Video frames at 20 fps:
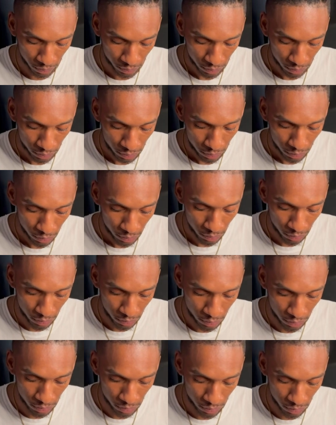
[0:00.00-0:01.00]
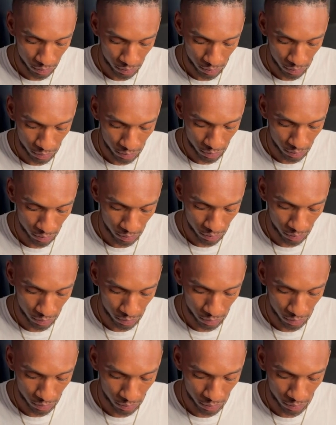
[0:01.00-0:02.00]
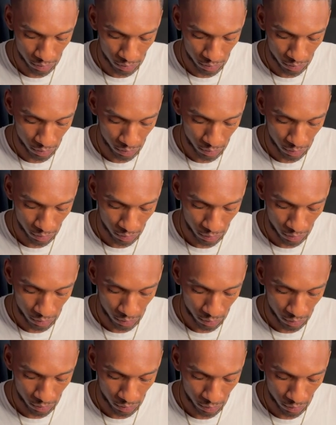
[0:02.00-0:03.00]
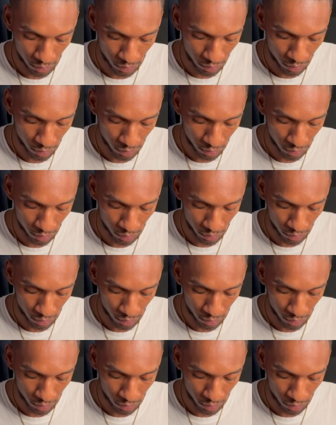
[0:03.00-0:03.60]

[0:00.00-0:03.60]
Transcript: Nobody speaks.